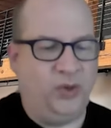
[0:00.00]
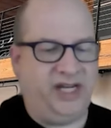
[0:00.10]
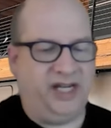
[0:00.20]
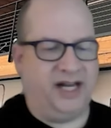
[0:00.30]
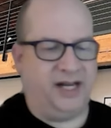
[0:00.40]

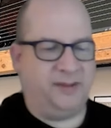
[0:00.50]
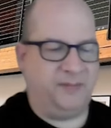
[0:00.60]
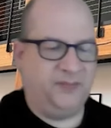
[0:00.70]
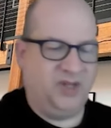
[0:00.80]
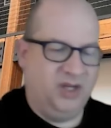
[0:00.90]
We
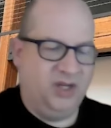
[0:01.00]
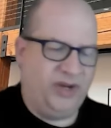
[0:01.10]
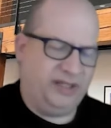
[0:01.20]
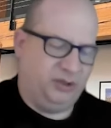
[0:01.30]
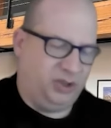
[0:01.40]
had a
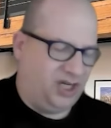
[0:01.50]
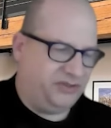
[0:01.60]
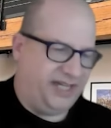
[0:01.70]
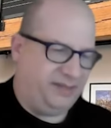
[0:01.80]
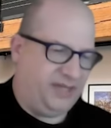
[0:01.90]
little
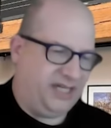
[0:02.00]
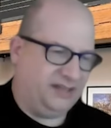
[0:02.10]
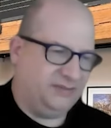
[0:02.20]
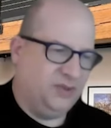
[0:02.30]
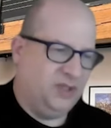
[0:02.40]
offsite
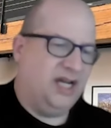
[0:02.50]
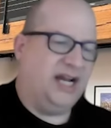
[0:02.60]
meeting.